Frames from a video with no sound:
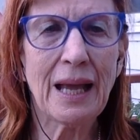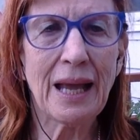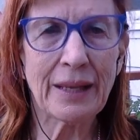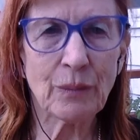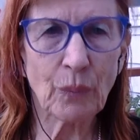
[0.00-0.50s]

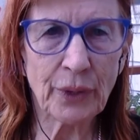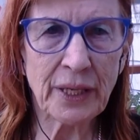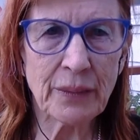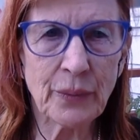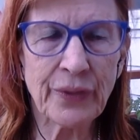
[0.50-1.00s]
and
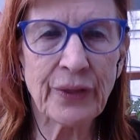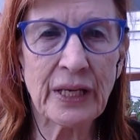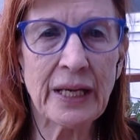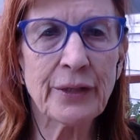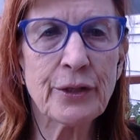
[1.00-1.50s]
working with
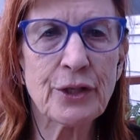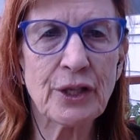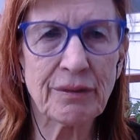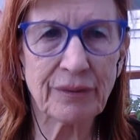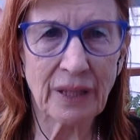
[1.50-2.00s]
the
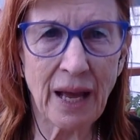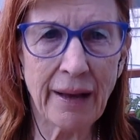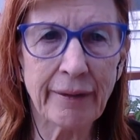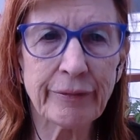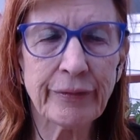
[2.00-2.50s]
energy of
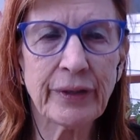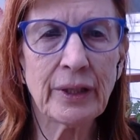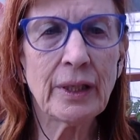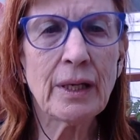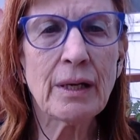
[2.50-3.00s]
love,
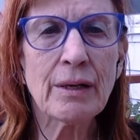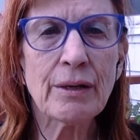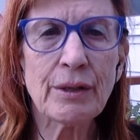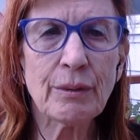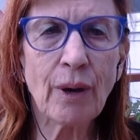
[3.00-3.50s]

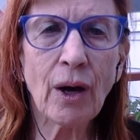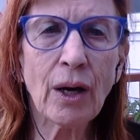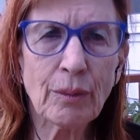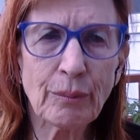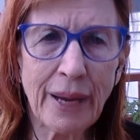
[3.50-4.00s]
you
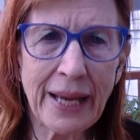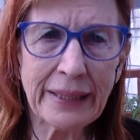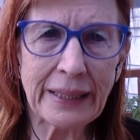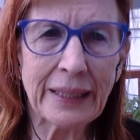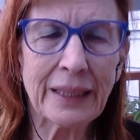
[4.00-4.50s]

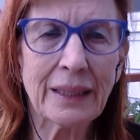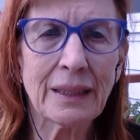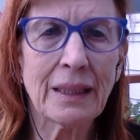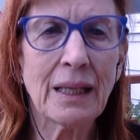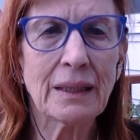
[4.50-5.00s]
already
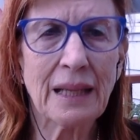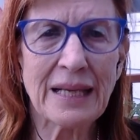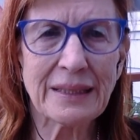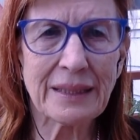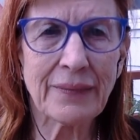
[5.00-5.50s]

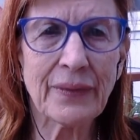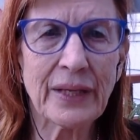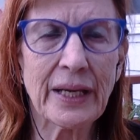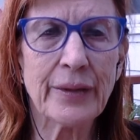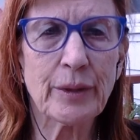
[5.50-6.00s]
lessen
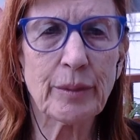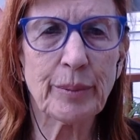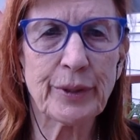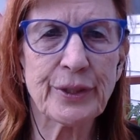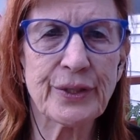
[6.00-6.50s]
the other
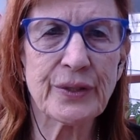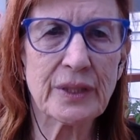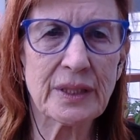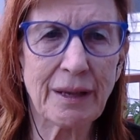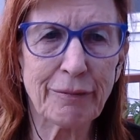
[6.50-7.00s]
person's
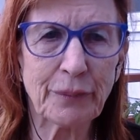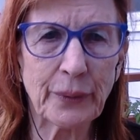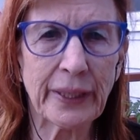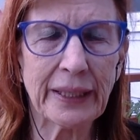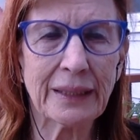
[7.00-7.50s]

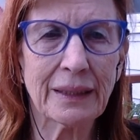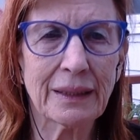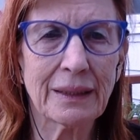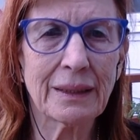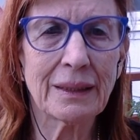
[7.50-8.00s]
suffering.
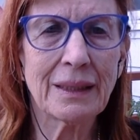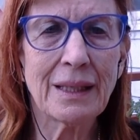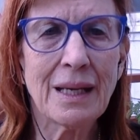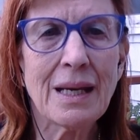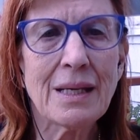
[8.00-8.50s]

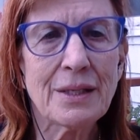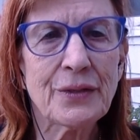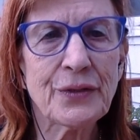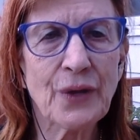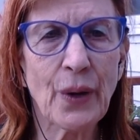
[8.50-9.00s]

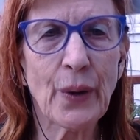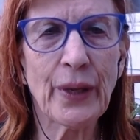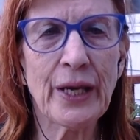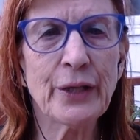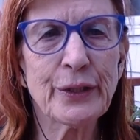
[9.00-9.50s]
So
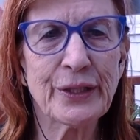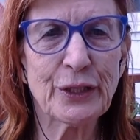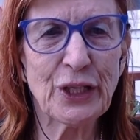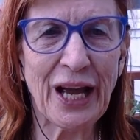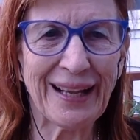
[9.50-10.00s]
here's a
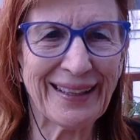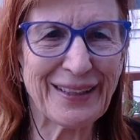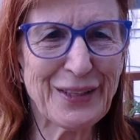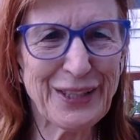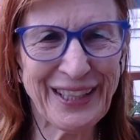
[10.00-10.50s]

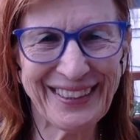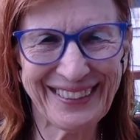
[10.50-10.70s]
challenge.